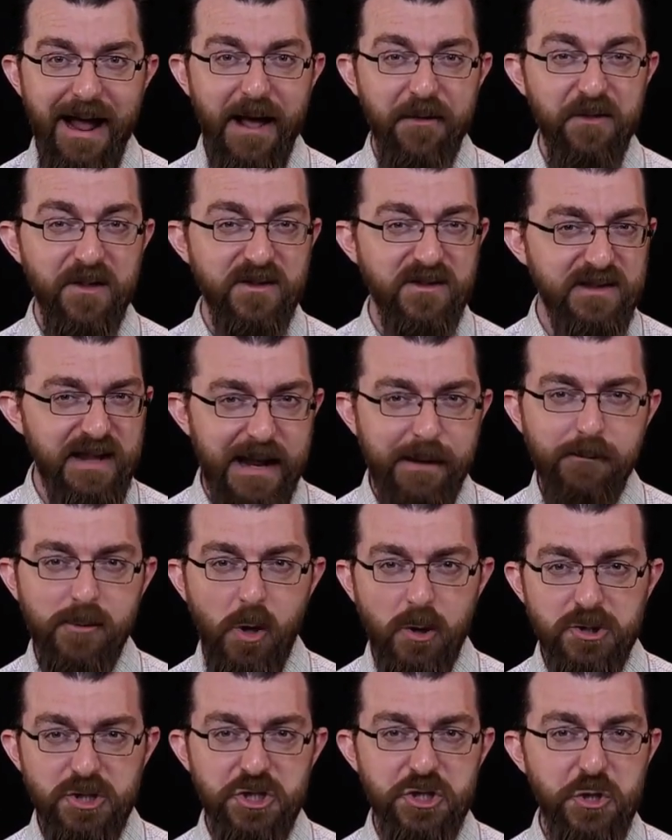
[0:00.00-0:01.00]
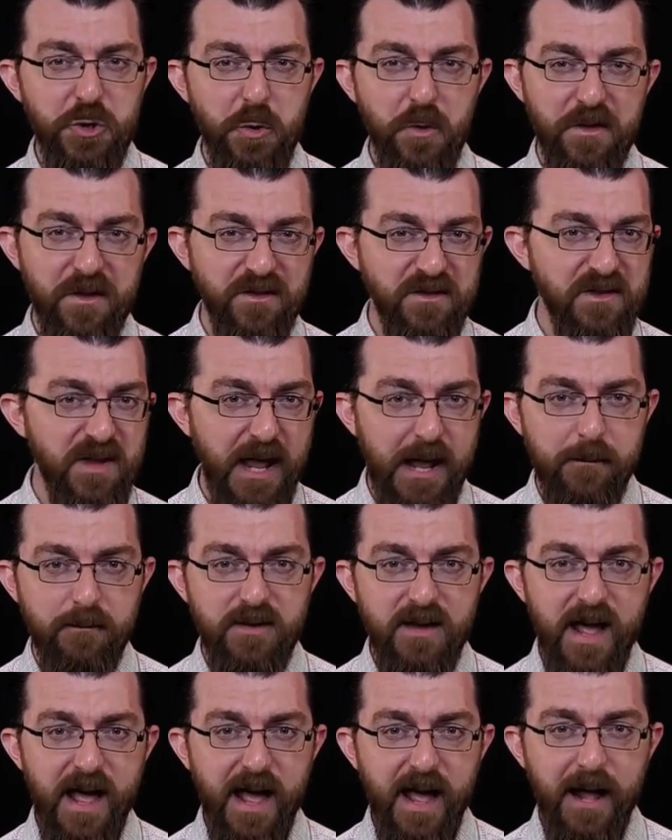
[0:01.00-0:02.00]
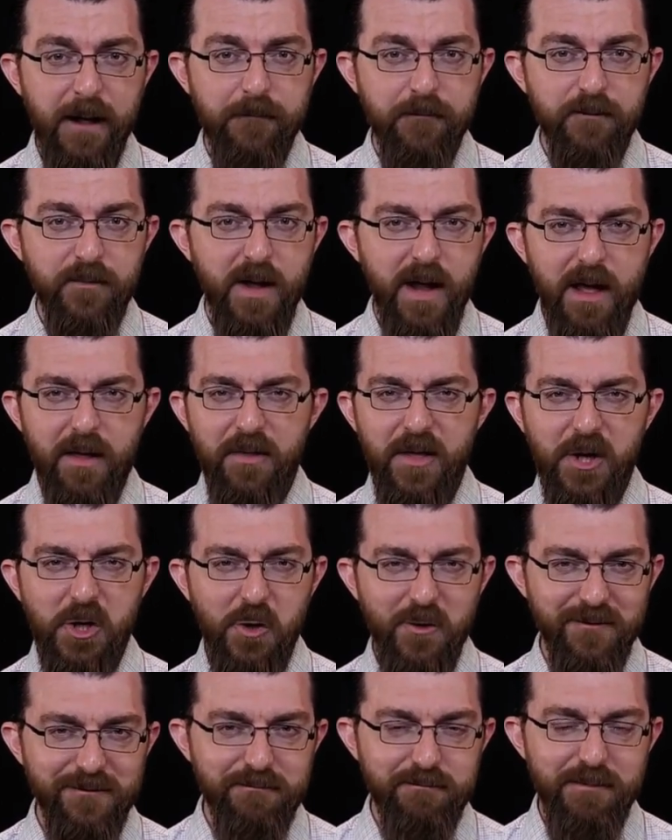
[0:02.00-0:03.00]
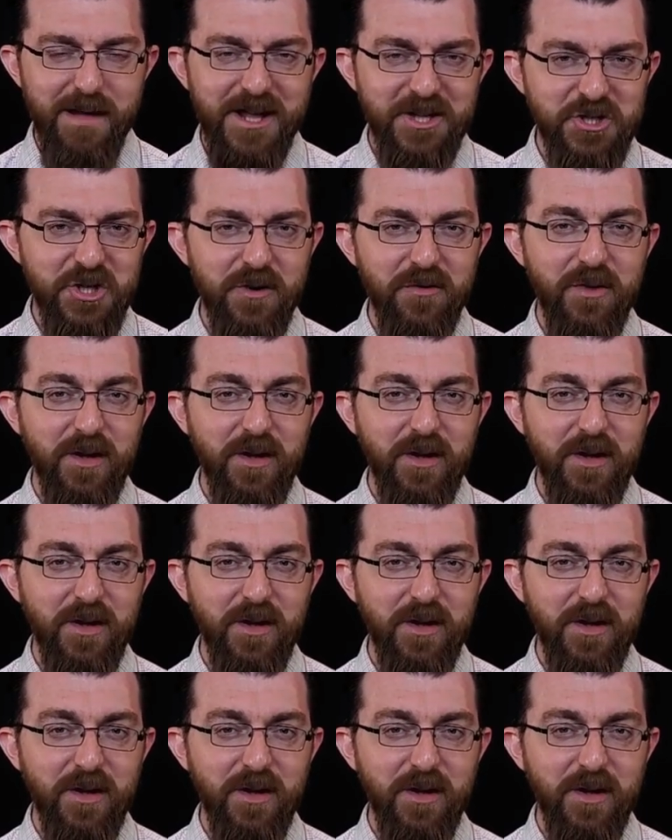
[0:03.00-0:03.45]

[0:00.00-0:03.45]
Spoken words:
at the same longitude on the same day, then you've measured the